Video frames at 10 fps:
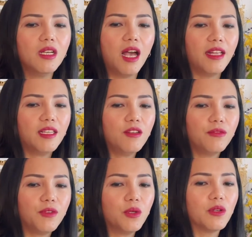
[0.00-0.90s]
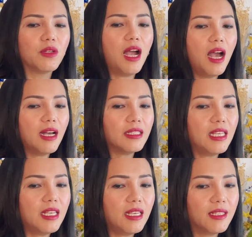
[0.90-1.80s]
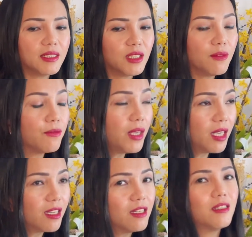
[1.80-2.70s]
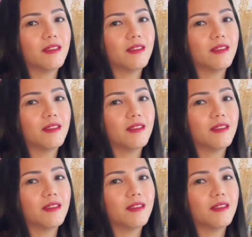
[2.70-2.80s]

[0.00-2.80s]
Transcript: And if your acne is severe,